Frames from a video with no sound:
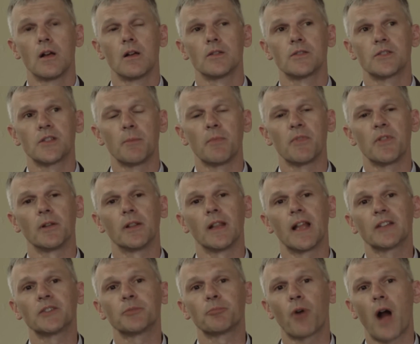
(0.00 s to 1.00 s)
some of the
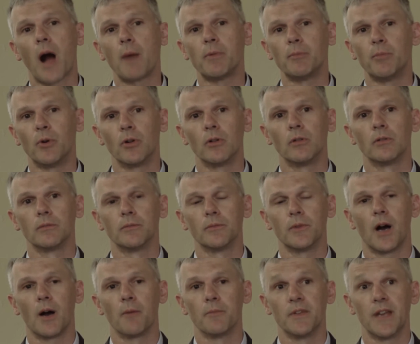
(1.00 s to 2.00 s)
less probable
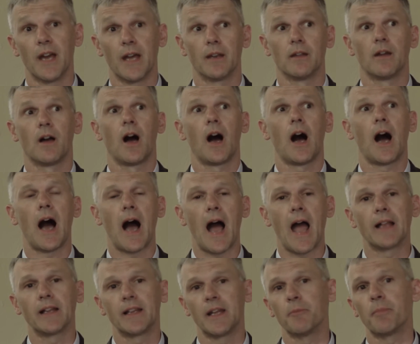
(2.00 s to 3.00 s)
um, yet
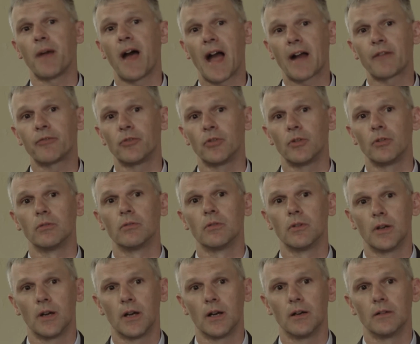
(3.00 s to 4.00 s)
highly impactful
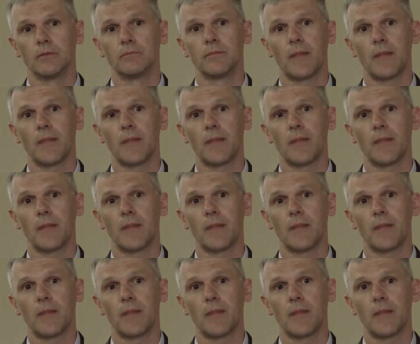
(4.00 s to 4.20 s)
uh,